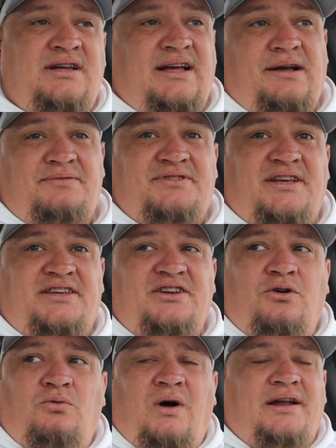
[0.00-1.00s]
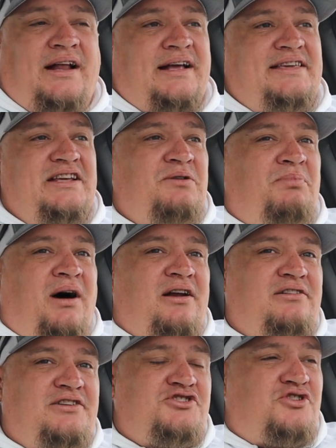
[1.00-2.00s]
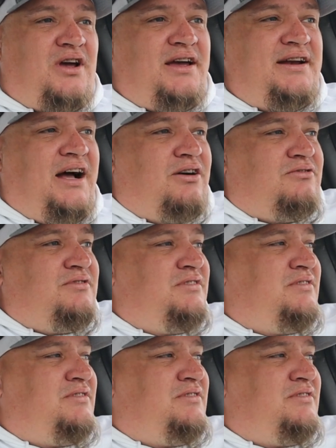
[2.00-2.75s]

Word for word: I was like, you know, why not get a bottle and try it out?